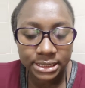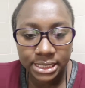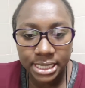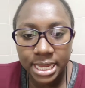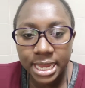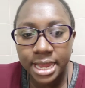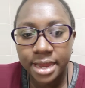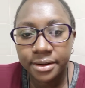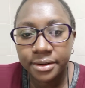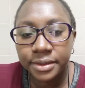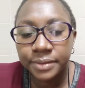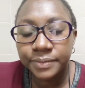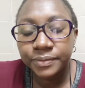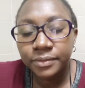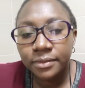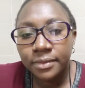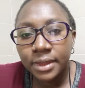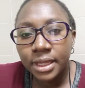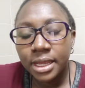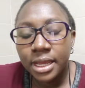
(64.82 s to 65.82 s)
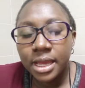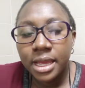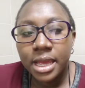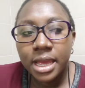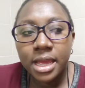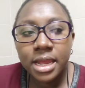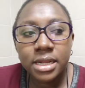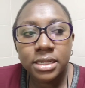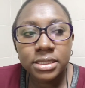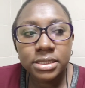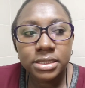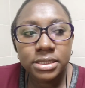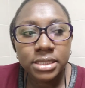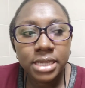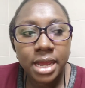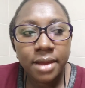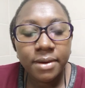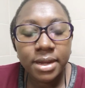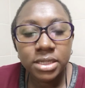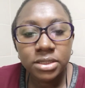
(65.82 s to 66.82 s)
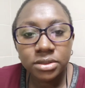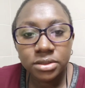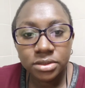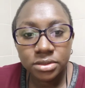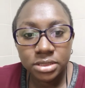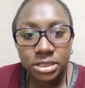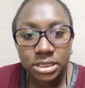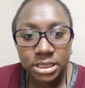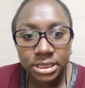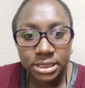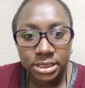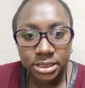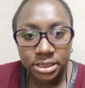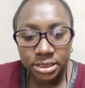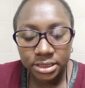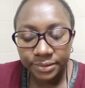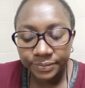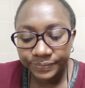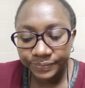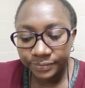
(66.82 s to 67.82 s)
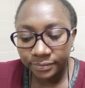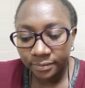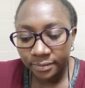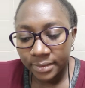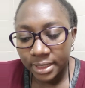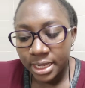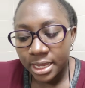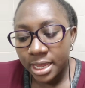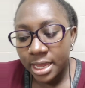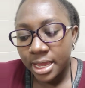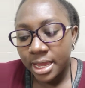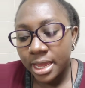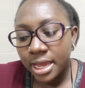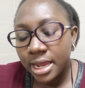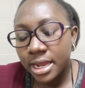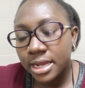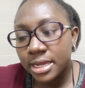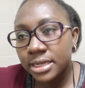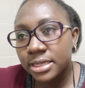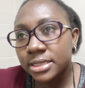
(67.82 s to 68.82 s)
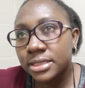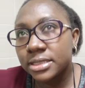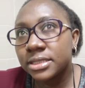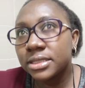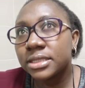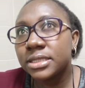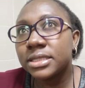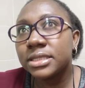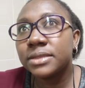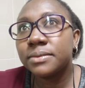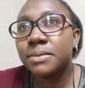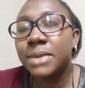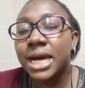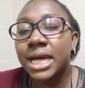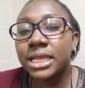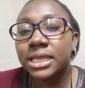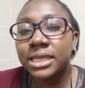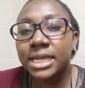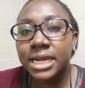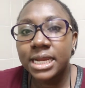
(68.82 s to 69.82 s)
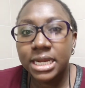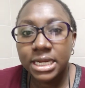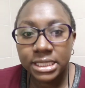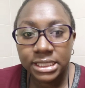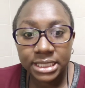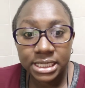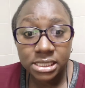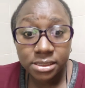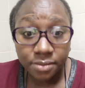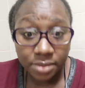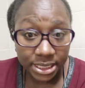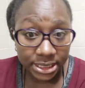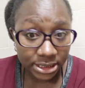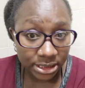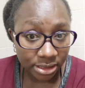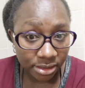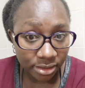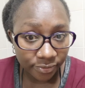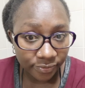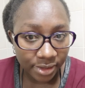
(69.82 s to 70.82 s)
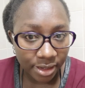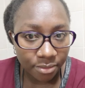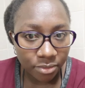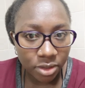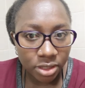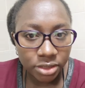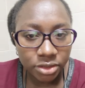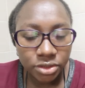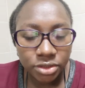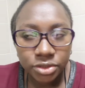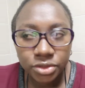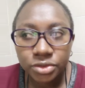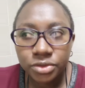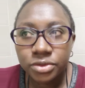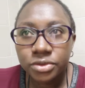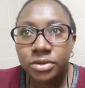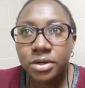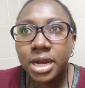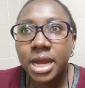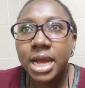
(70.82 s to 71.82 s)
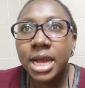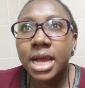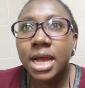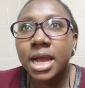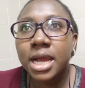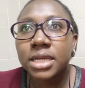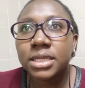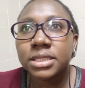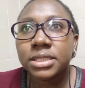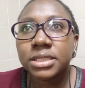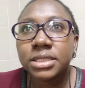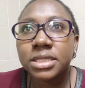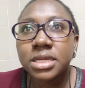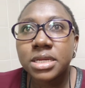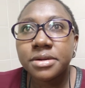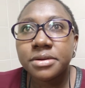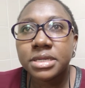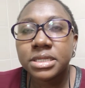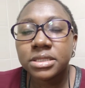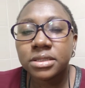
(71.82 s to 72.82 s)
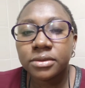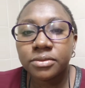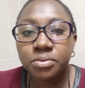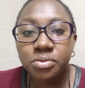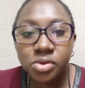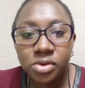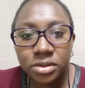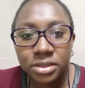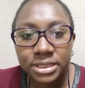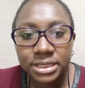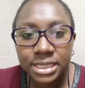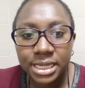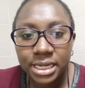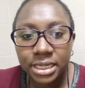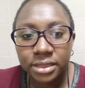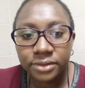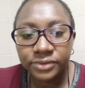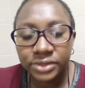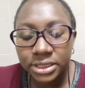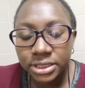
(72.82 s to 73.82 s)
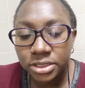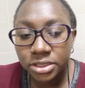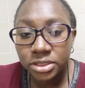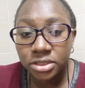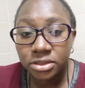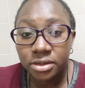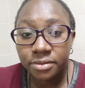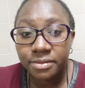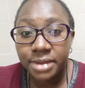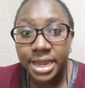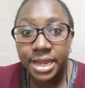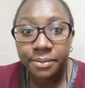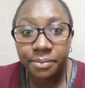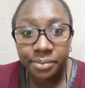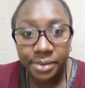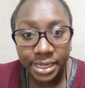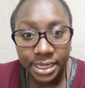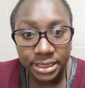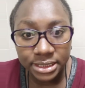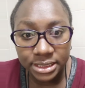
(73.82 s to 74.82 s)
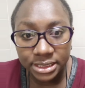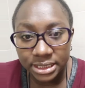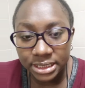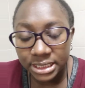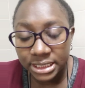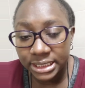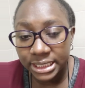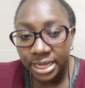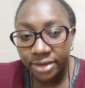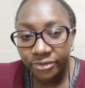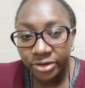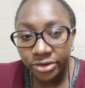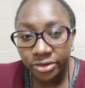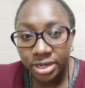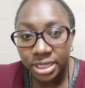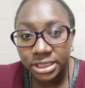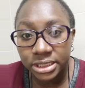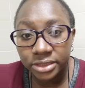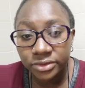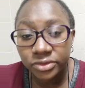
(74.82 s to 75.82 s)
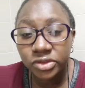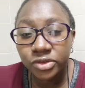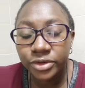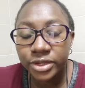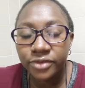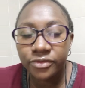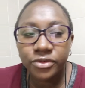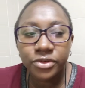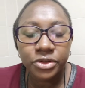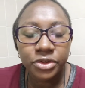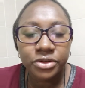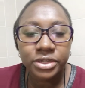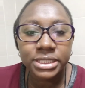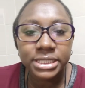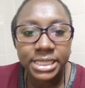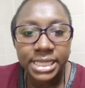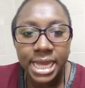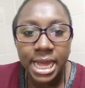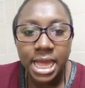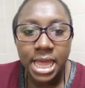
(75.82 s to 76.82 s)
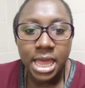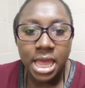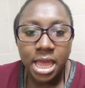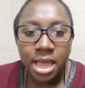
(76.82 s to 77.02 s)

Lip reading: scary. And I want to do this, and this month I dedicated myself. I'm going to do a series of posts and videos on my page, Rediscovering Ourselves. So if you're not there,